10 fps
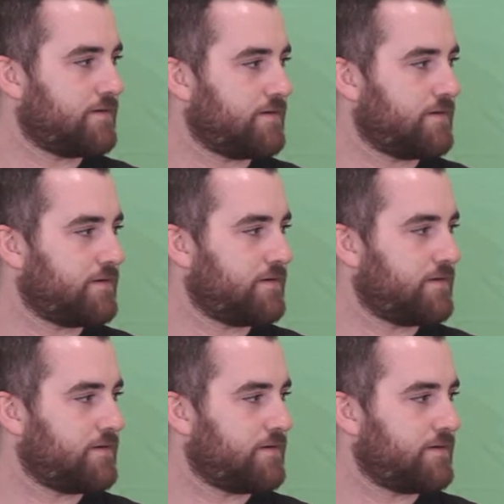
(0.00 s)

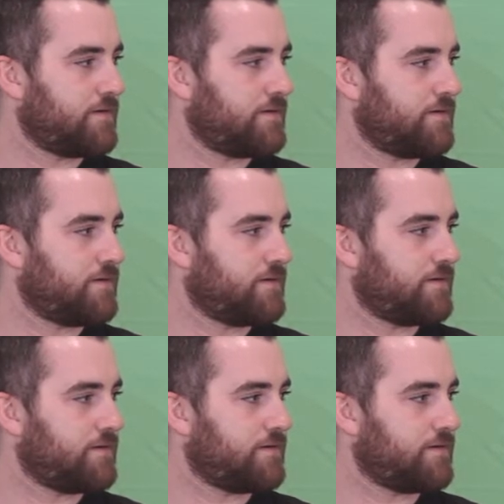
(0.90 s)

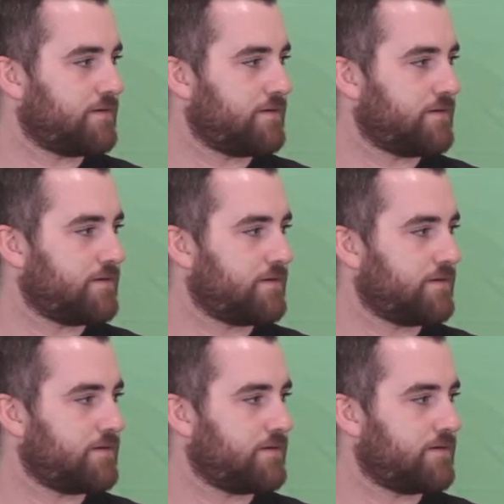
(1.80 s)

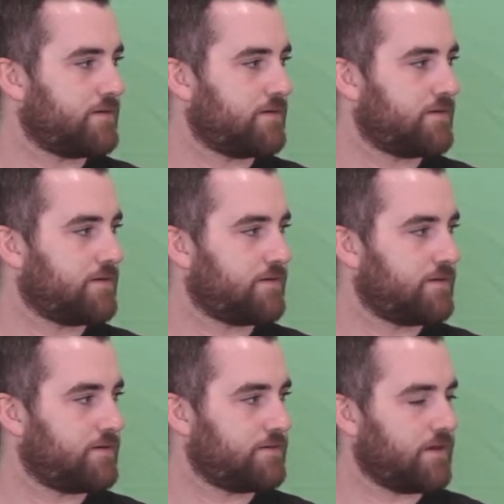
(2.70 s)
This person isn't speaking.